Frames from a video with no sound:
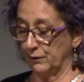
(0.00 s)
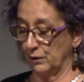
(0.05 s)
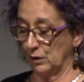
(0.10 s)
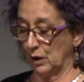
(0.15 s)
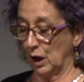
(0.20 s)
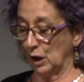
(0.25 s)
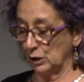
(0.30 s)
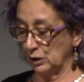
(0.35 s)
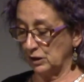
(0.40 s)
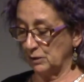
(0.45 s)

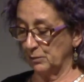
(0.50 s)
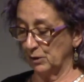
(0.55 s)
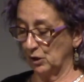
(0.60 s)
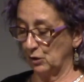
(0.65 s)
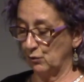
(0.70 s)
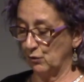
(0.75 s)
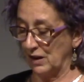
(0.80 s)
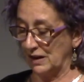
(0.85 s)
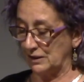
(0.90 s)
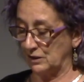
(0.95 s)
ultimately
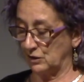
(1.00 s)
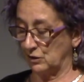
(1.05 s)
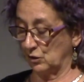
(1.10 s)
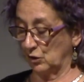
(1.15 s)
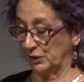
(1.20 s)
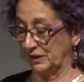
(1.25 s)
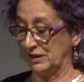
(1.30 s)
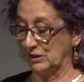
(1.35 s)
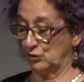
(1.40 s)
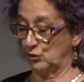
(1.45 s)
rests on
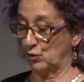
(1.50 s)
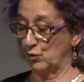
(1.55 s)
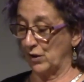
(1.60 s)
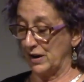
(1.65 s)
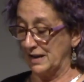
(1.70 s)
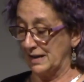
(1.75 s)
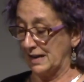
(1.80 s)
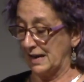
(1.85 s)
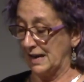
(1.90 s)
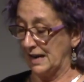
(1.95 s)
his
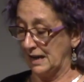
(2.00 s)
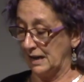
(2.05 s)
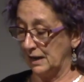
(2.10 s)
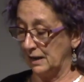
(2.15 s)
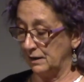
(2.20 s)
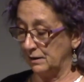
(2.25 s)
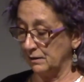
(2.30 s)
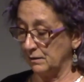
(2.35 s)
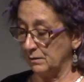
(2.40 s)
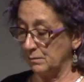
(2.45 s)
greater heat
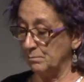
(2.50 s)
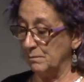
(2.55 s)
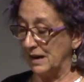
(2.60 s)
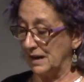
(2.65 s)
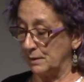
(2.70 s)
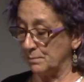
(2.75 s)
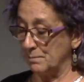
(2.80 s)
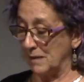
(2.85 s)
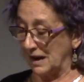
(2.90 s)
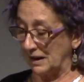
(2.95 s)

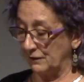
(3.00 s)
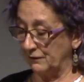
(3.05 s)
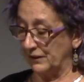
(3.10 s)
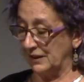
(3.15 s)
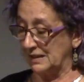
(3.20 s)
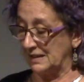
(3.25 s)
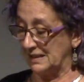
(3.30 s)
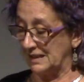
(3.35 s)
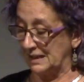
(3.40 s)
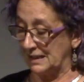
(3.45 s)
made
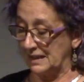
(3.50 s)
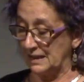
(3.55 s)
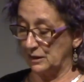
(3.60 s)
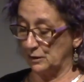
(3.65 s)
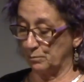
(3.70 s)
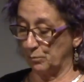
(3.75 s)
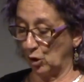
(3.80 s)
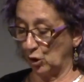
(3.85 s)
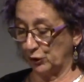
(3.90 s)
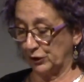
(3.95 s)
manifest in his
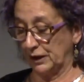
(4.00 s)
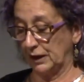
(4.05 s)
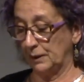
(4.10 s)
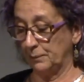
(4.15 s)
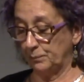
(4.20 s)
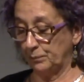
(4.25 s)
body